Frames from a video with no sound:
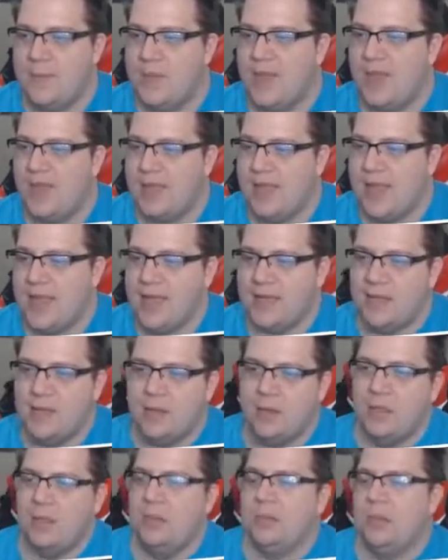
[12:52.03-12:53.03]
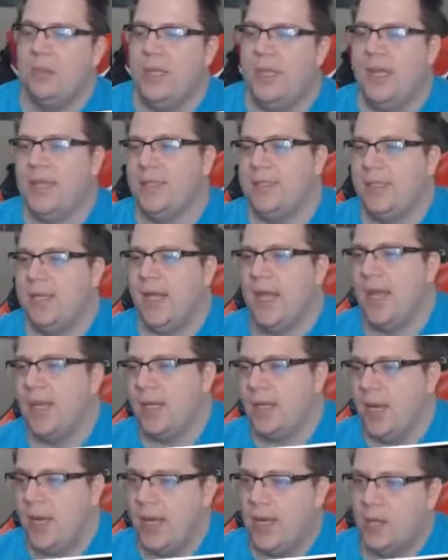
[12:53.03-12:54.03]
Hey, Plant King, Plant
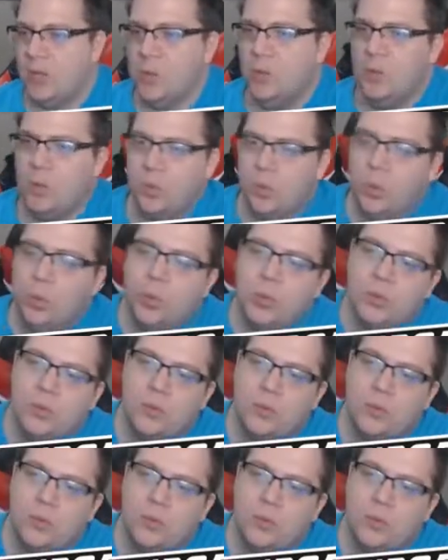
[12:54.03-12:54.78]
King. Ah, uh, ooh.